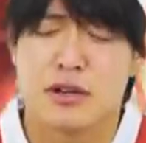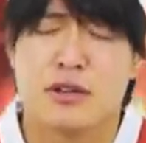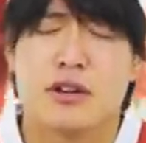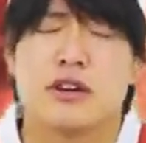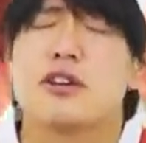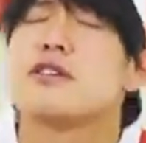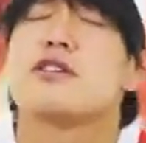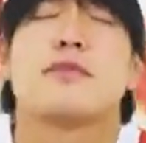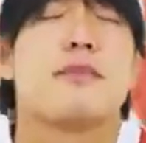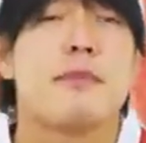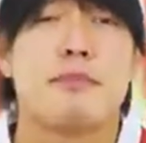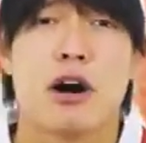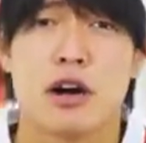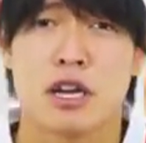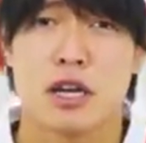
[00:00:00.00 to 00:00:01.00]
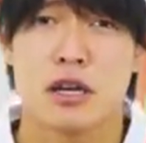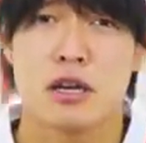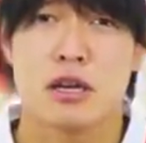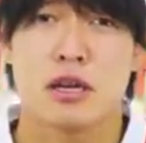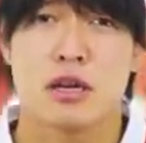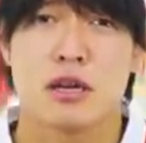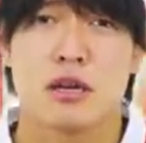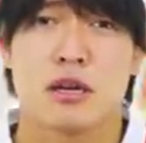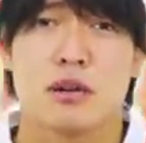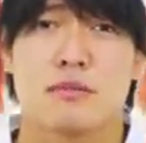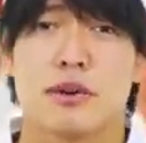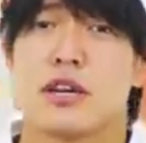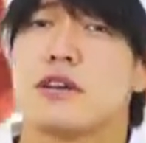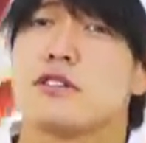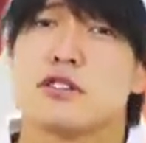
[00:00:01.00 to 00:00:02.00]
Not only my body,
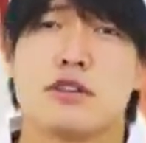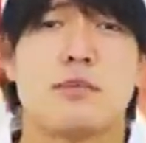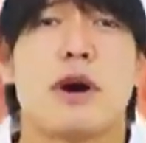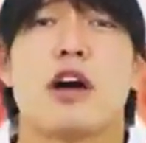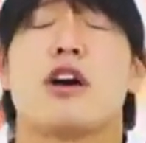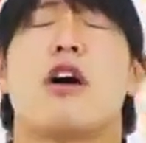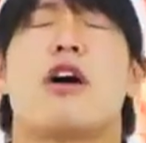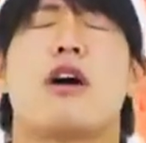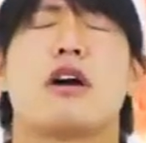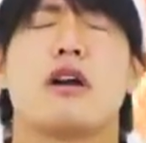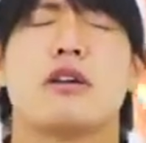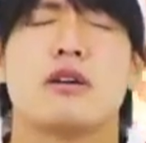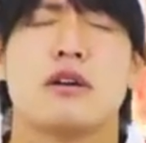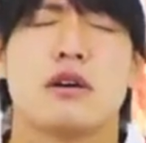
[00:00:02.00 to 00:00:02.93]
but also my heart.